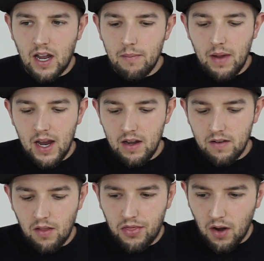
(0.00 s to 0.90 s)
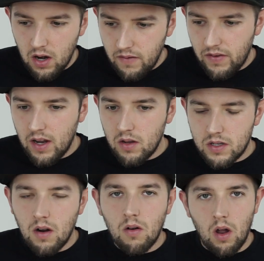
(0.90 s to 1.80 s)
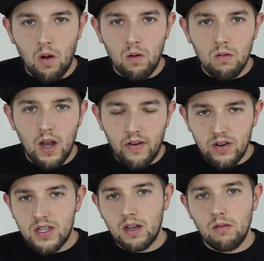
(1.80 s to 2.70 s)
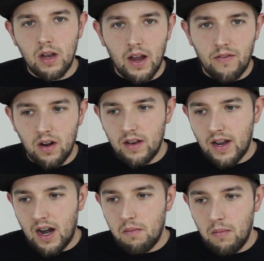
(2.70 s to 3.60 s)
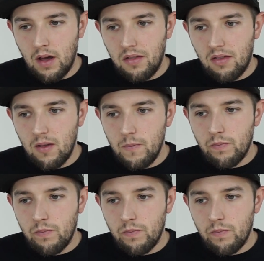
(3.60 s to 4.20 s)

I made thirty videos in a row every single day for an entire month.